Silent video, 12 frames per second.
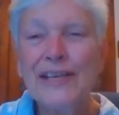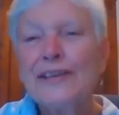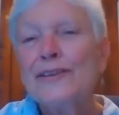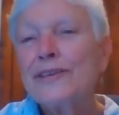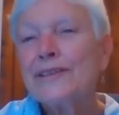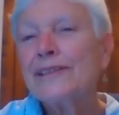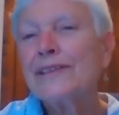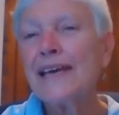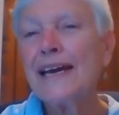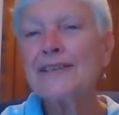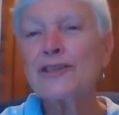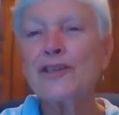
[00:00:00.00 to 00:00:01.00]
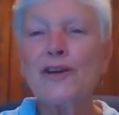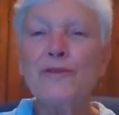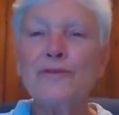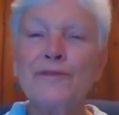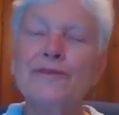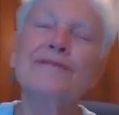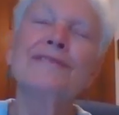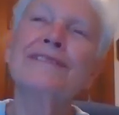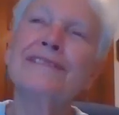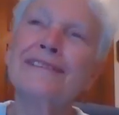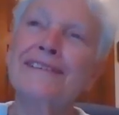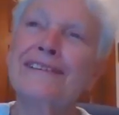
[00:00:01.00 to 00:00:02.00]
that kind of showed
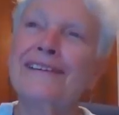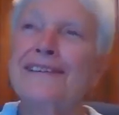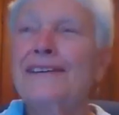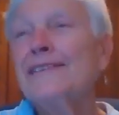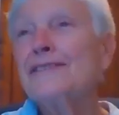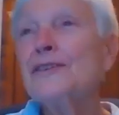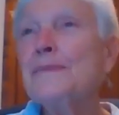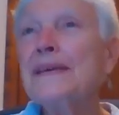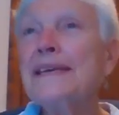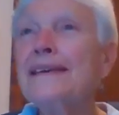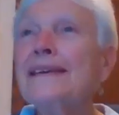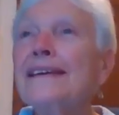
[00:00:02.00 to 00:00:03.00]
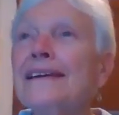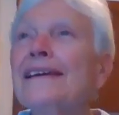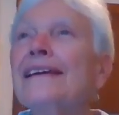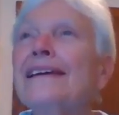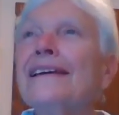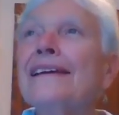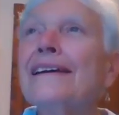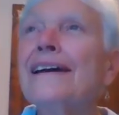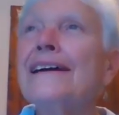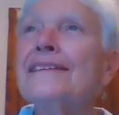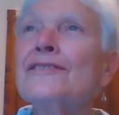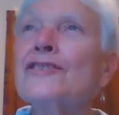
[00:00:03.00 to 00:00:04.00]
to me. It
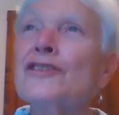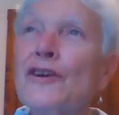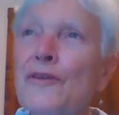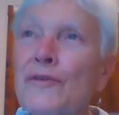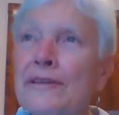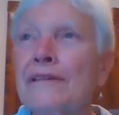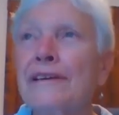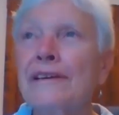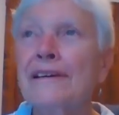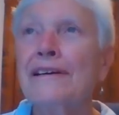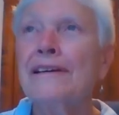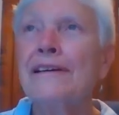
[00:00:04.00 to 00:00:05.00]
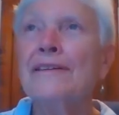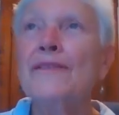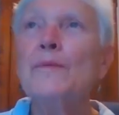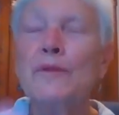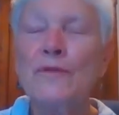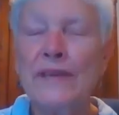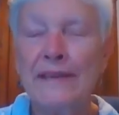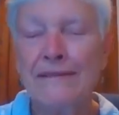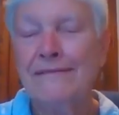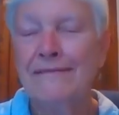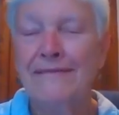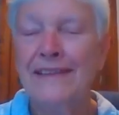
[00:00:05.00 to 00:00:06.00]
kind of showed in the movie
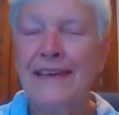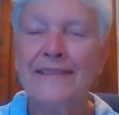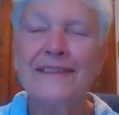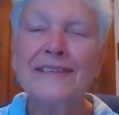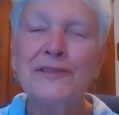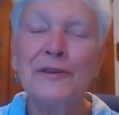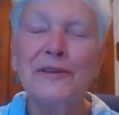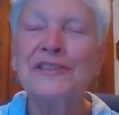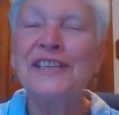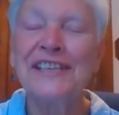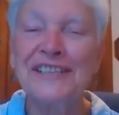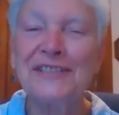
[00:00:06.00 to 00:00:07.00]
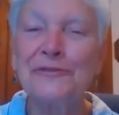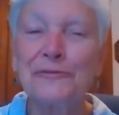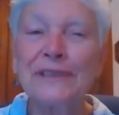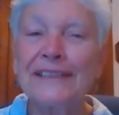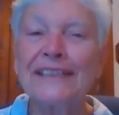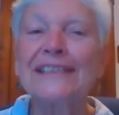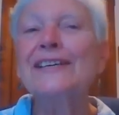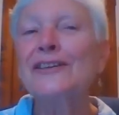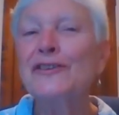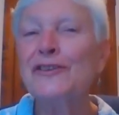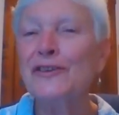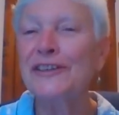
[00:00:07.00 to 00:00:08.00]
that these were just really
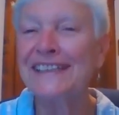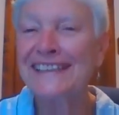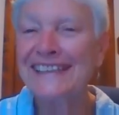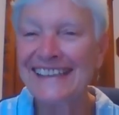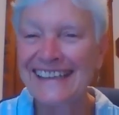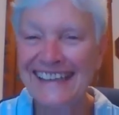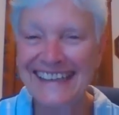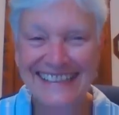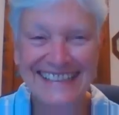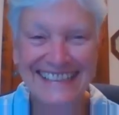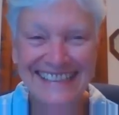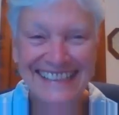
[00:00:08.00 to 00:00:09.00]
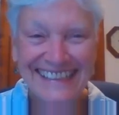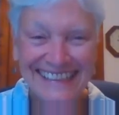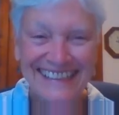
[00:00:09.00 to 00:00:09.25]
good kids.